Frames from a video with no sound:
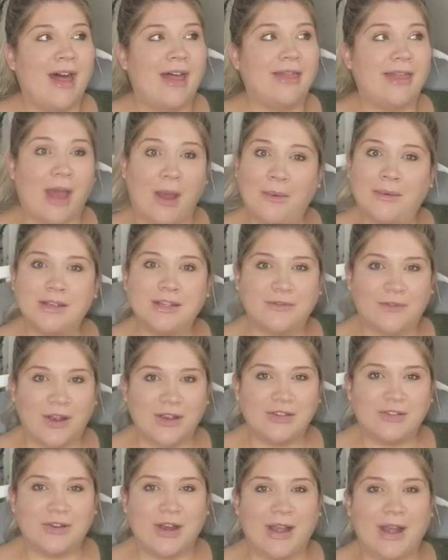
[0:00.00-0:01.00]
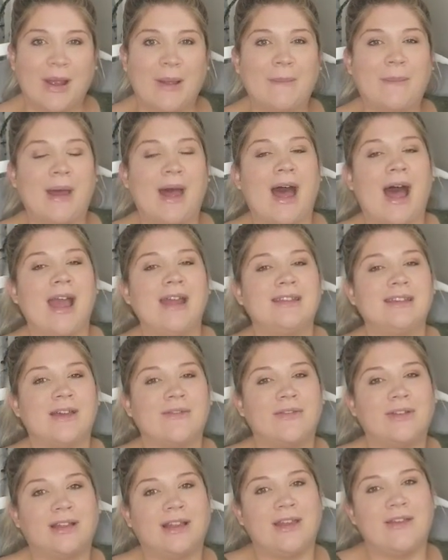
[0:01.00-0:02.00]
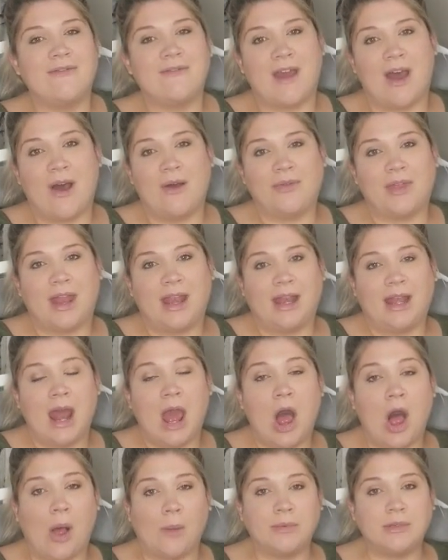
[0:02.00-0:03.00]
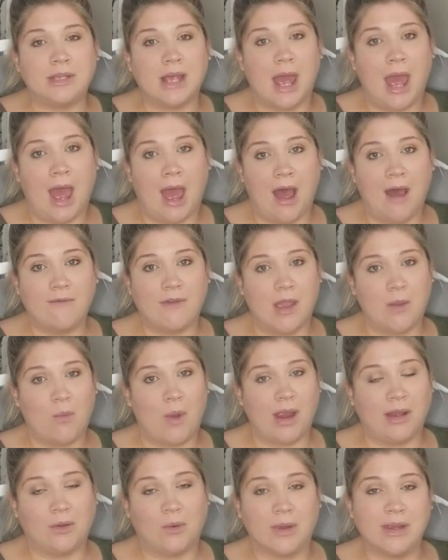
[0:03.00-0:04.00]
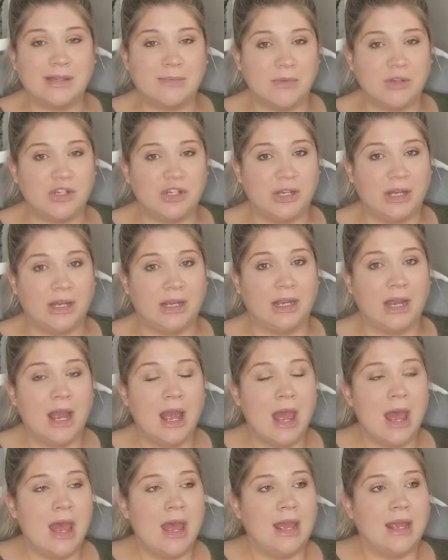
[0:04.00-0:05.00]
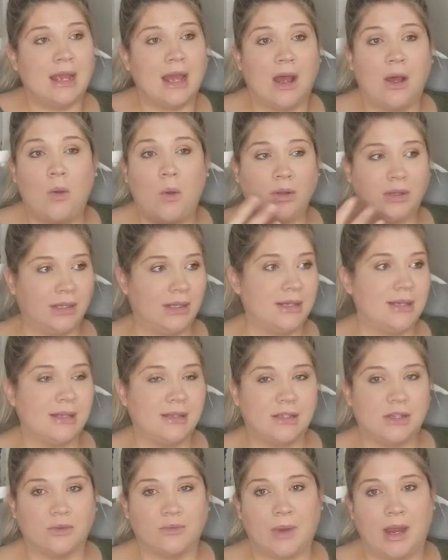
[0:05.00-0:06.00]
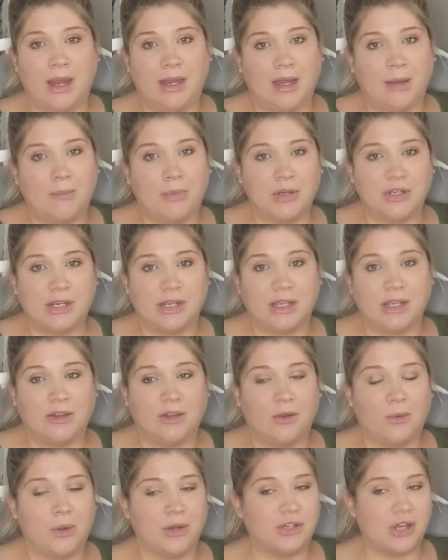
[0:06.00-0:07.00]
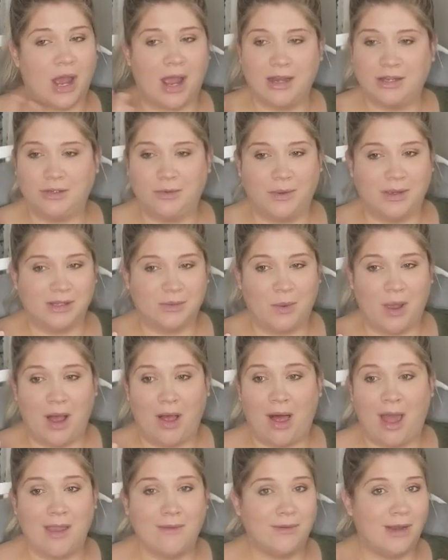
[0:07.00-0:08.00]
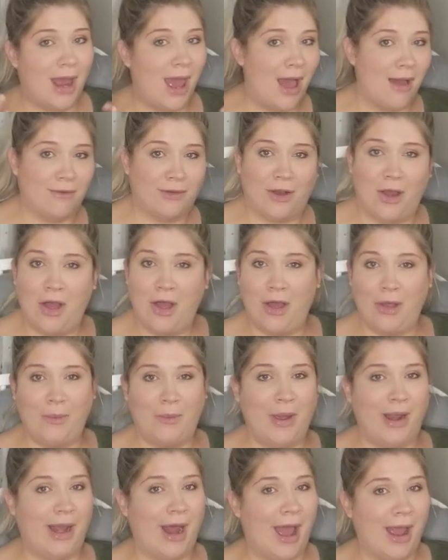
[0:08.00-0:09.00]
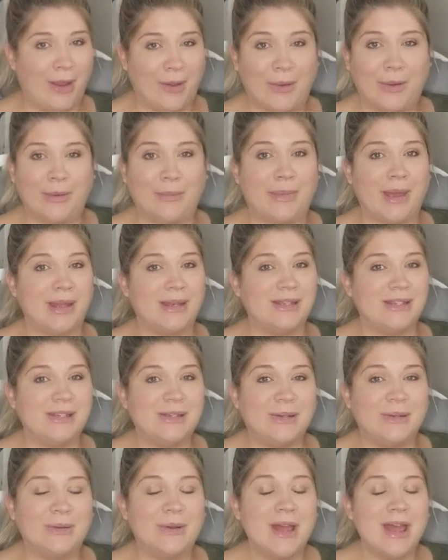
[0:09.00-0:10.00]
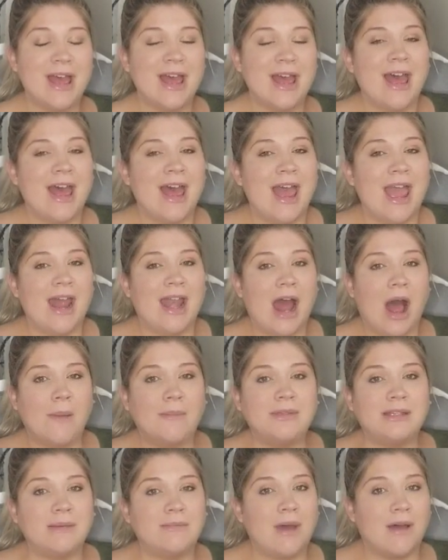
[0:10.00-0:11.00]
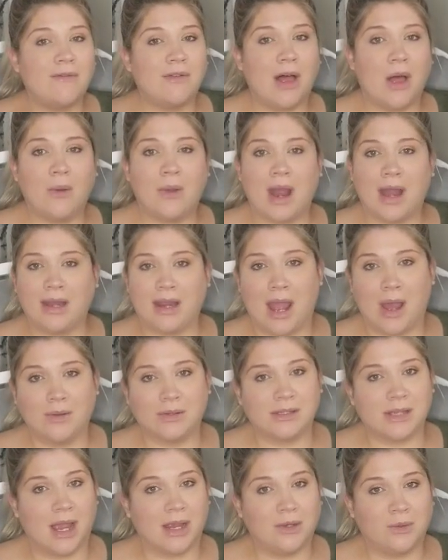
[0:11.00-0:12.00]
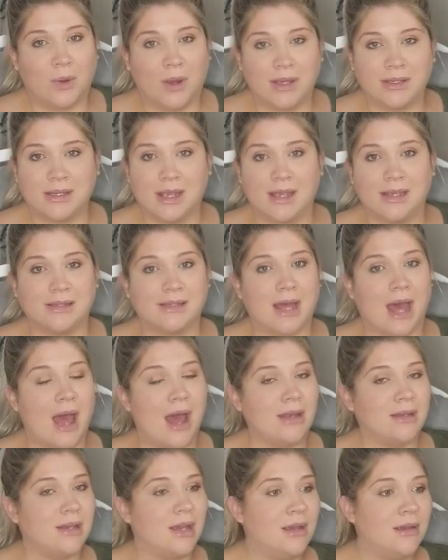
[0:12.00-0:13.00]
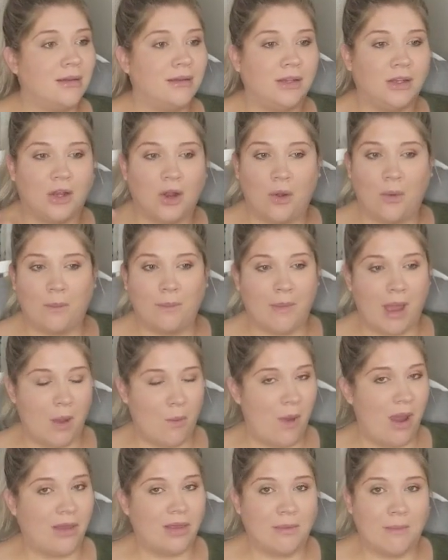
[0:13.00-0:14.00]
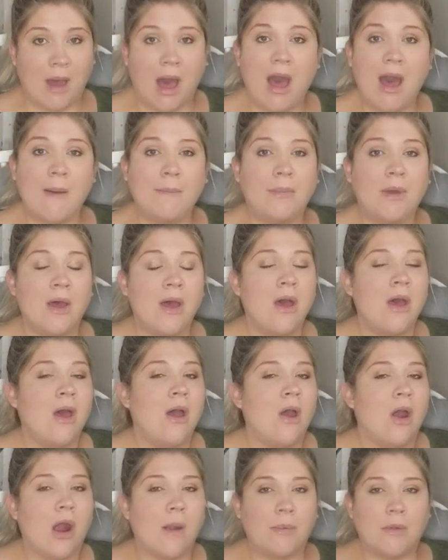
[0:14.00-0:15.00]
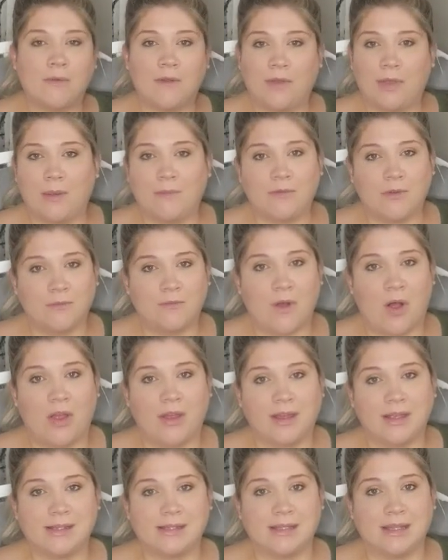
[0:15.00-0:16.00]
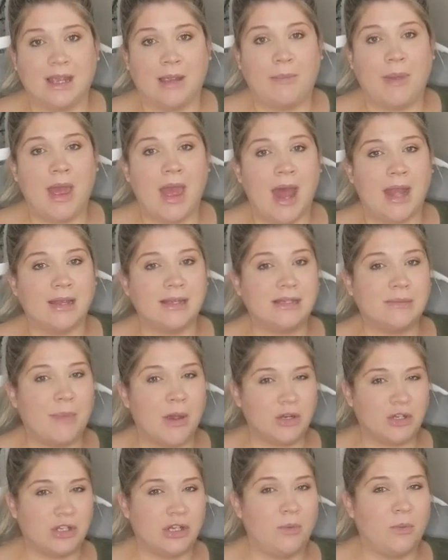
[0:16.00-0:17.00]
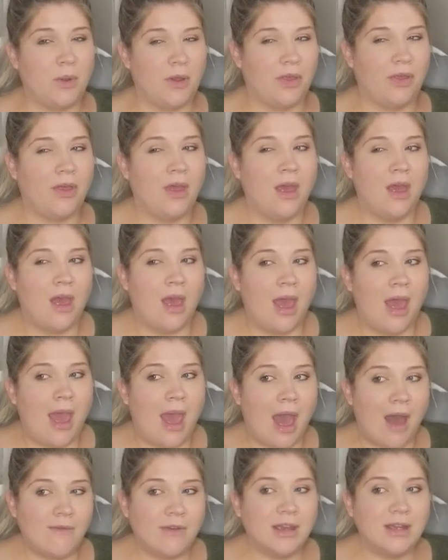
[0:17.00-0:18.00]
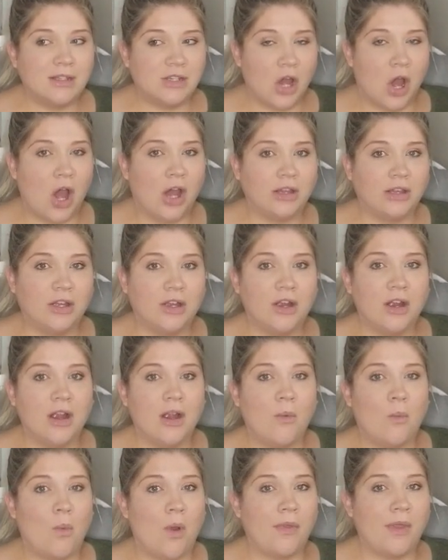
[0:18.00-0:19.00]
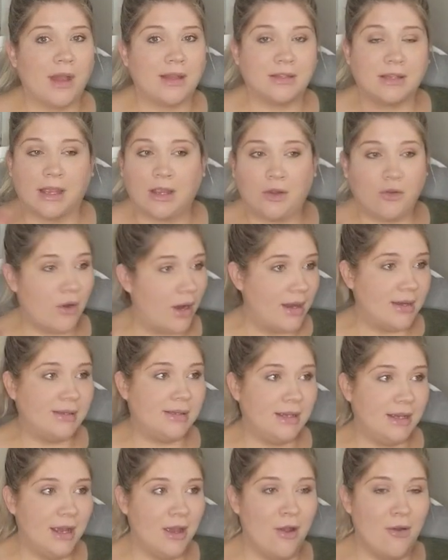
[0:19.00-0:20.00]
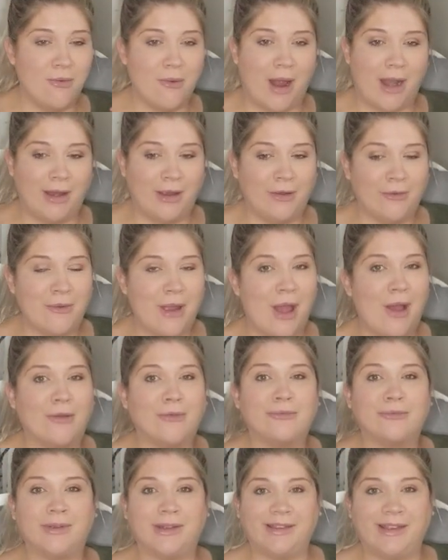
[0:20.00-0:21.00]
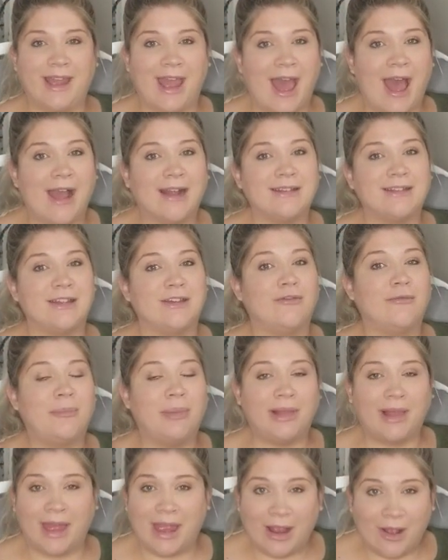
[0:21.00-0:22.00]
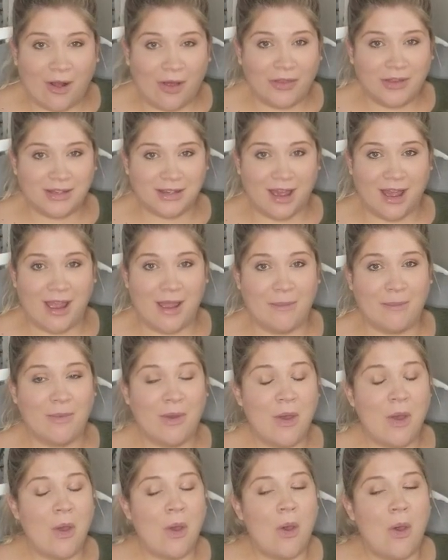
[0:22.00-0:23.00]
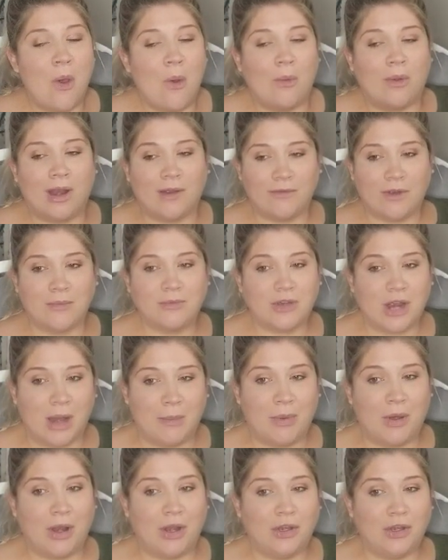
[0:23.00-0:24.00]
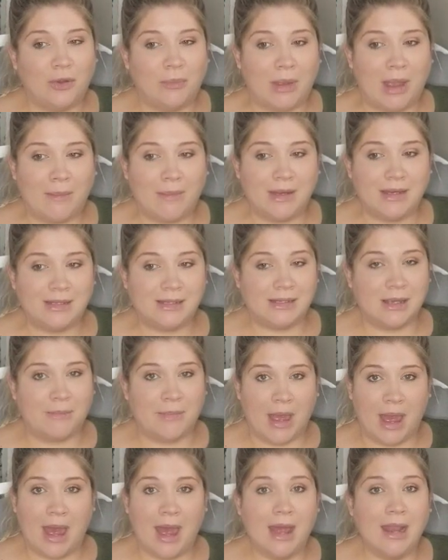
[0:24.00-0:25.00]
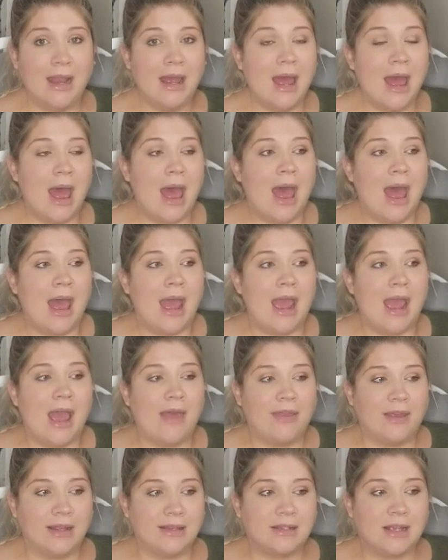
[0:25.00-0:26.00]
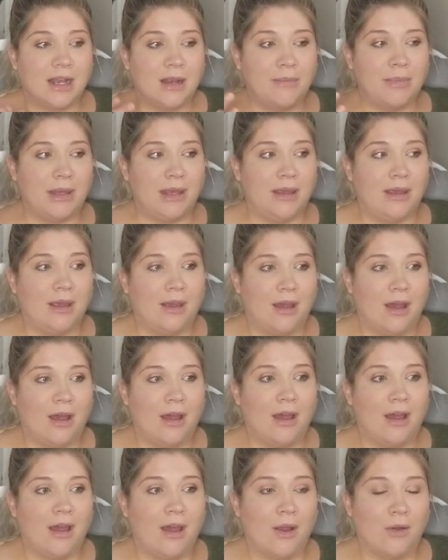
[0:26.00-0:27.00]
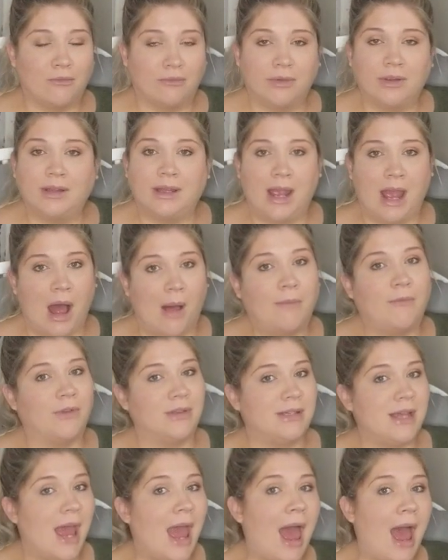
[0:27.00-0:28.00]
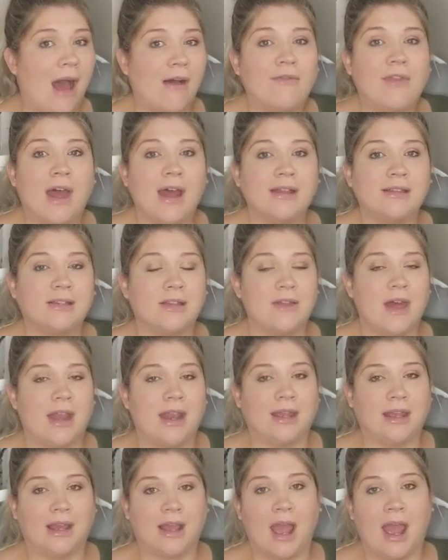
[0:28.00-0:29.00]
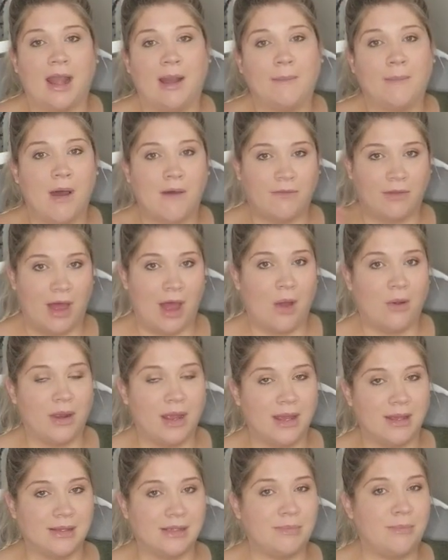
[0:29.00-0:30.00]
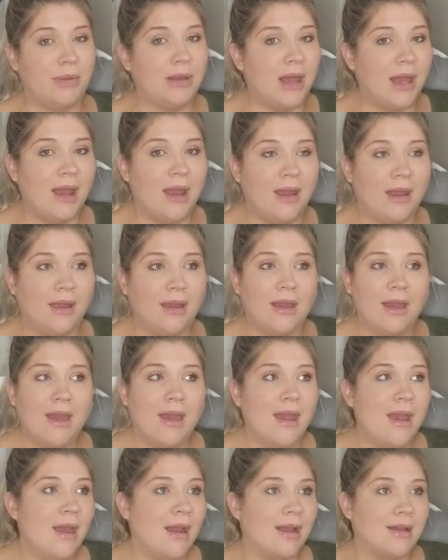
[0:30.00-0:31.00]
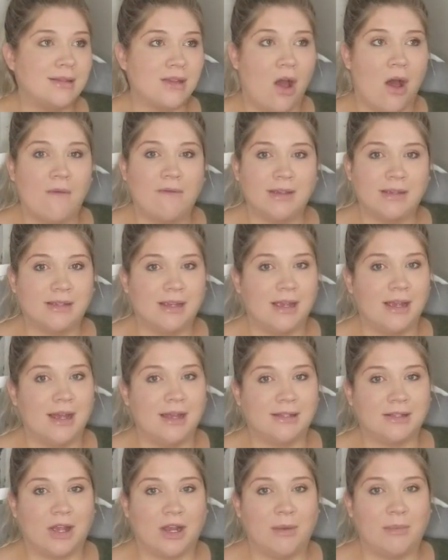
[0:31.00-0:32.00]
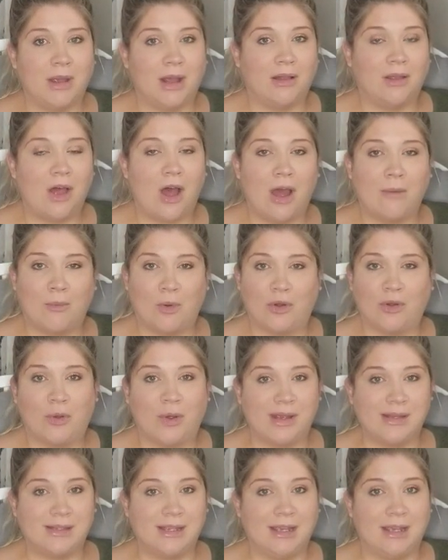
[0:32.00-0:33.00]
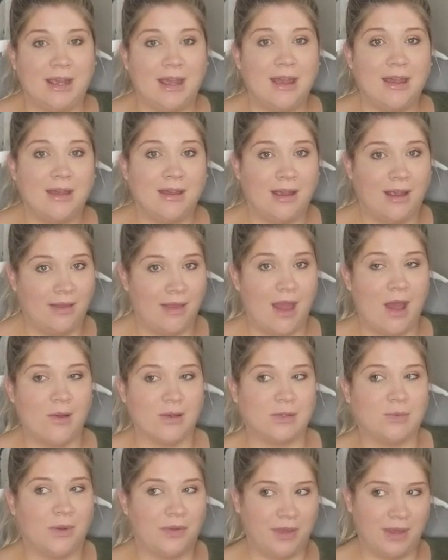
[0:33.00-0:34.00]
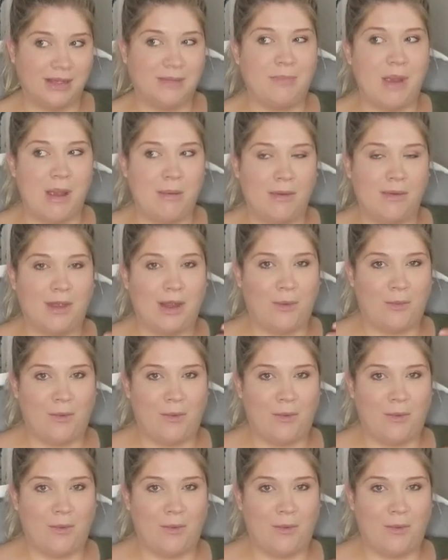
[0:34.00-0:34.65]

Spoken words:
that was frustrating, but I definitely found that it helped to have a white noise machine. Holden listens to rain in particular, which I do as well. I even have it on when I go to bed too. It helps to muffle out any outside noises that, you know, might wake them up or prevent them from falling asleep. And especially with having a toddler, one that's like crazy, running around, really active, playing all the time, whenever I'm trying to put a new baby to bed, I think it's going to be really helpful to have that so that it can kind of muffle out his playing, because obviously it's going to be a lot more noisy in the house with this baby than it